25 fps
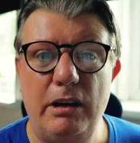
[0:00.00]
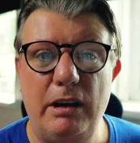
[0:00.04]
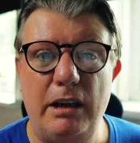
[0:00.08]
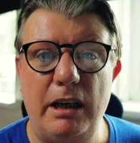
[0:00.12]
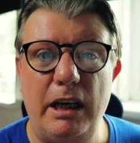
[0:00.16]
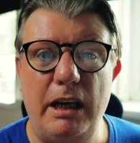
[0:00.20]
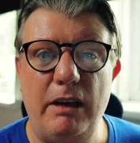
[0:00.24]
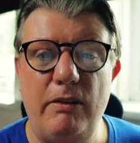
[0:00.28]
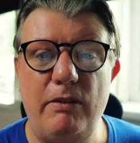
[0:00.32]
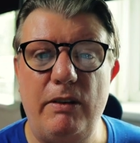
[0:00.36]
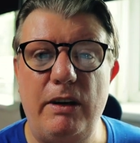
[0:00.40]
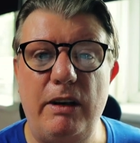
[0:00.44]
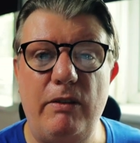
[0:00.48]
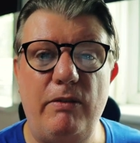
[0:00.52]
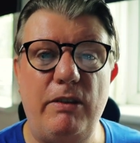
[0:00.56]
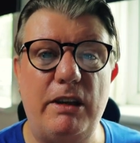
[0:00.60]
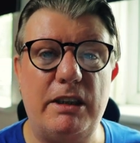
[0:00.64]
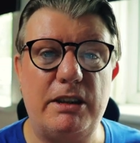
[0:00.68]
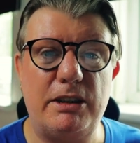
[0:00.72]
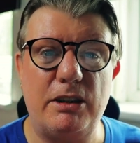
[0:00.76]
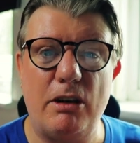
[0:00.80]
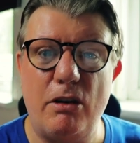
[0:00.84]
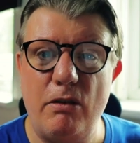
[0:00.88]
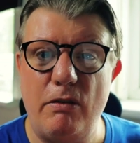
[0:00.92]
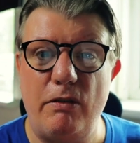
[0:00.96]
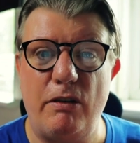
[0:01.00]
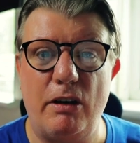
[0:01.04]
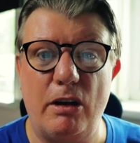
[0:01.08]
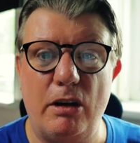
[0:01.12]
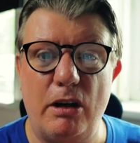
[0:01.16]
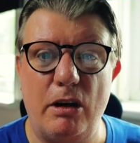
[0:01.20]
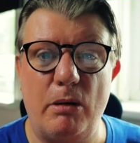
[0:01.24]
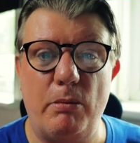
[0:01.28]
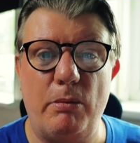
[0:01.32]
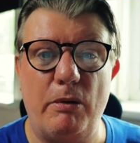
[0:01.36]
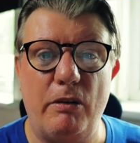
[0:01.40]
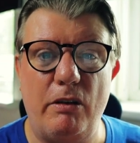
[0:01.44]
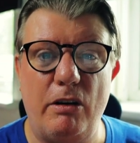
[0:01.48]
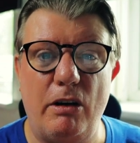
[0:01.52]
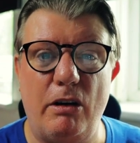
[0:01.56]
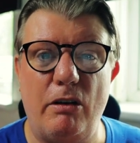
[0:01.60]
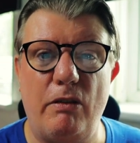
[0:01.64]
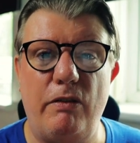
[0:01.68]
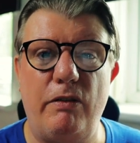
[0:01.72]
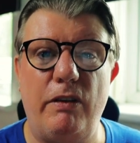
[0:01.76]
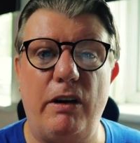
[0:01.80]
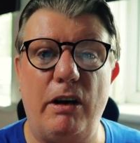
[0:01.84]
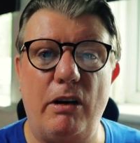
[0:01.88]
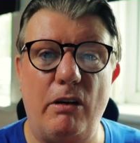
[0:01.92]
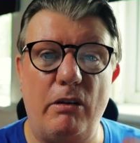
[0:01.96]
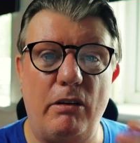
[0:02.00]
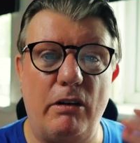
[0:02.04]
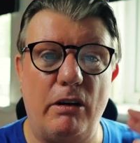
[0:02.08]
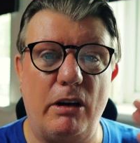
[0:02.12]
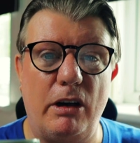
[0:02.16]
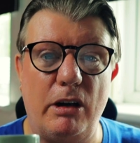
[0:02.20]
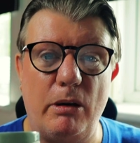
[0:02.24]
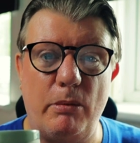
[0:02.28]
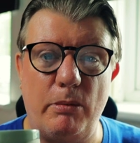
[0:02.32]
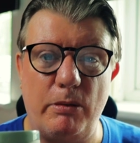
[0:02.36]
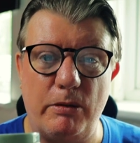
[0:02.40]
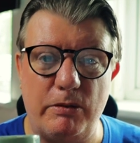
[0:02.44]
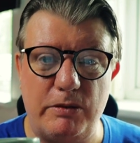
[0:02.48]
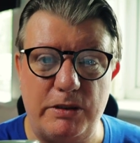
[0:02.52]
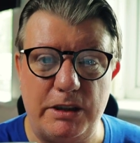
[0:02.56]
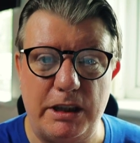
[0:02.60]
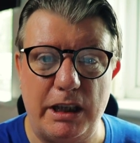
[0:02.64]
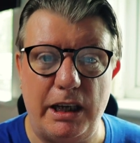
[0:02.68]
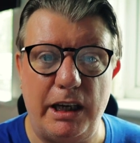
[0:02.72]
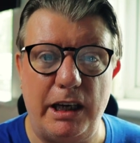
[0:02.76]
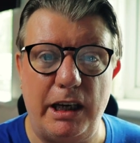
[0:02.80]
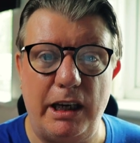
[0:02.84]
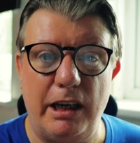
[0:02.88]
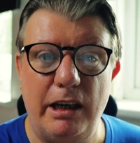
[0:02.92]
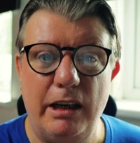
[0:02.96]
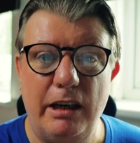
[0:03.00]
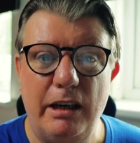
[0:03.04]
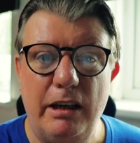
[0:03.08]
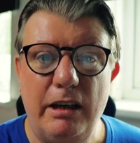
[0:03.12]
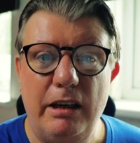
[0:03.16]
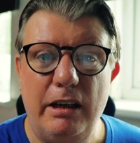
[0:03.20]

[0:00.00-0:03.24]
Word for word: Even if it's over a cup of coffee or a cup of tea